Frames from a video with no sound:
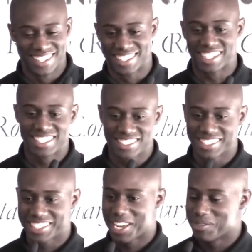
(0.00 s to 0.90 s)
Glenn's
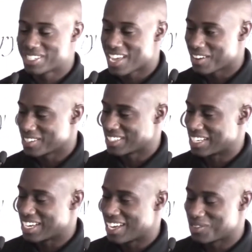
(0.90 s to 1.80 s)
looking at me sideways
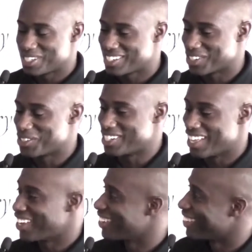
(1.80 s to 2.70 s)
like, uh, we didn't agree to
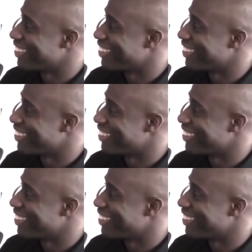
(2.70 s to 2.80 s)
that.